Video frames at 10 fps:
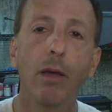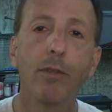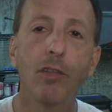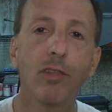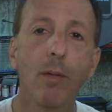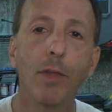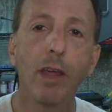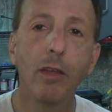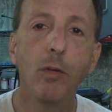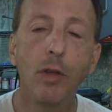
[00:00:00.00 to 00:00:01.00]
If there's some
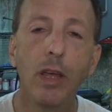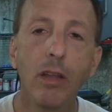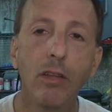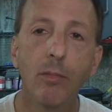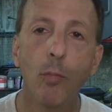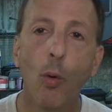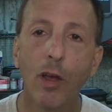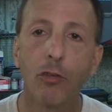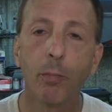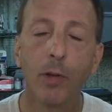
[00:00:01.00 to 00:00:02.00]
that you need more
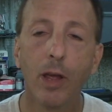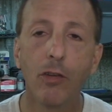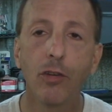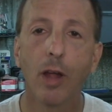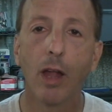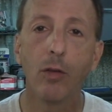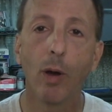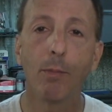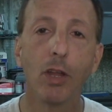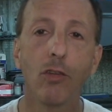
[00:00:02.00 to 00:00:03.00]
explanation on, you
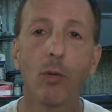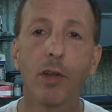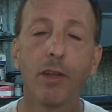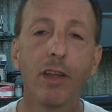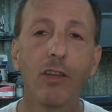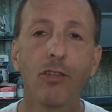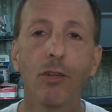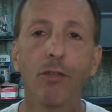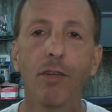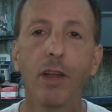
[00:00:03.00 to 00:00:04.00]
want me to do
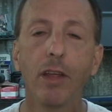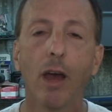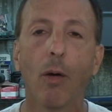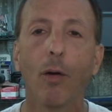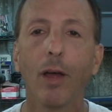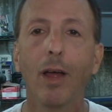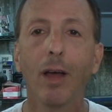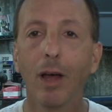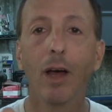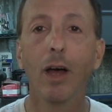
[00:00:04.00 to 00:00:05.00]
additional video,
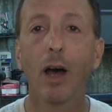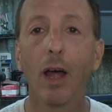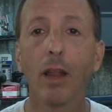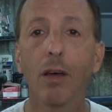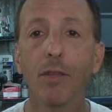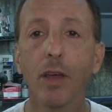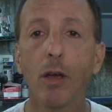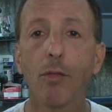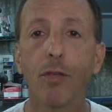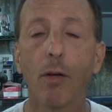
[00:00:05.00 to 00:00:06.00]
I'd love to
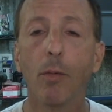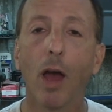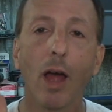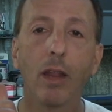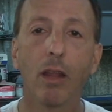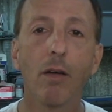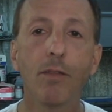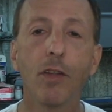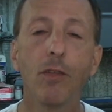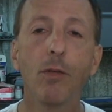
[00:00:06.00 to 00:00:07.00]
hear from you. I'd
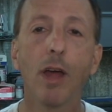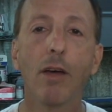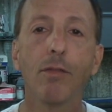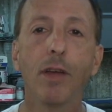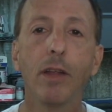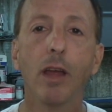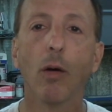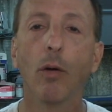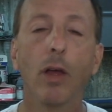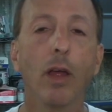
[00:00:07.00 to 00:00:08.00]
love to do that video.